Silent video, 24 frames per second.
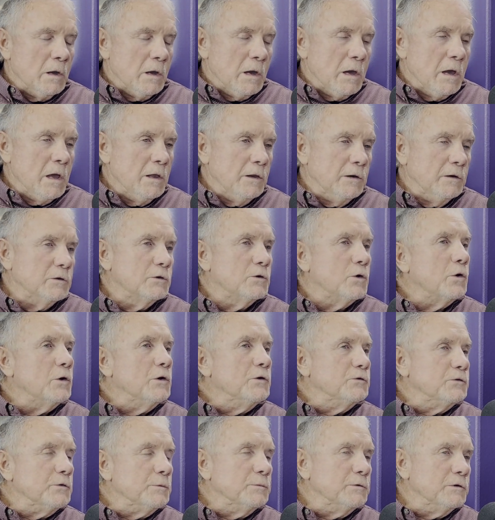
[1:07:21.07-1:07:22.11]
and
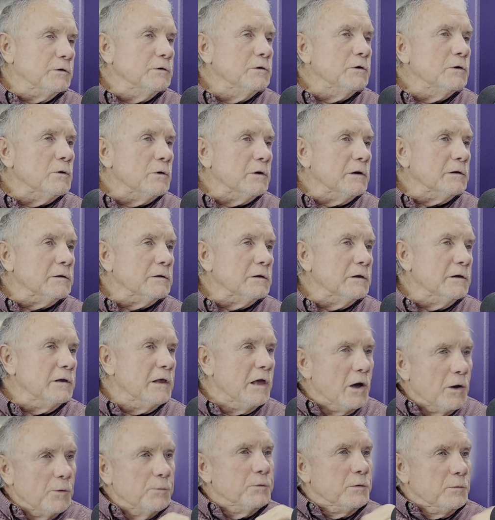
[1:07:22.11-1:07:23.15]
encourage them to do it and
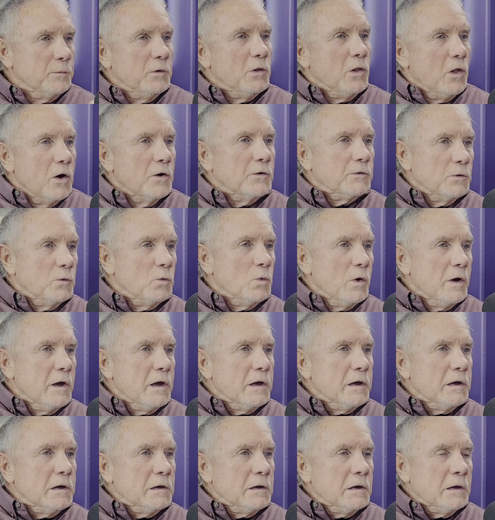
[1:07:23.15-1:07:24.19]
help them along the
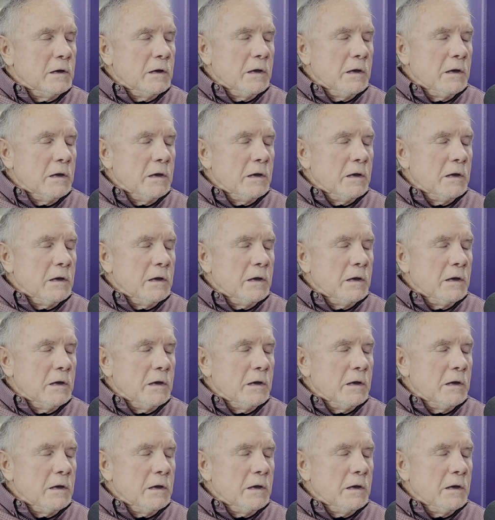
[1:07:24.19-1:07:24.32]
way.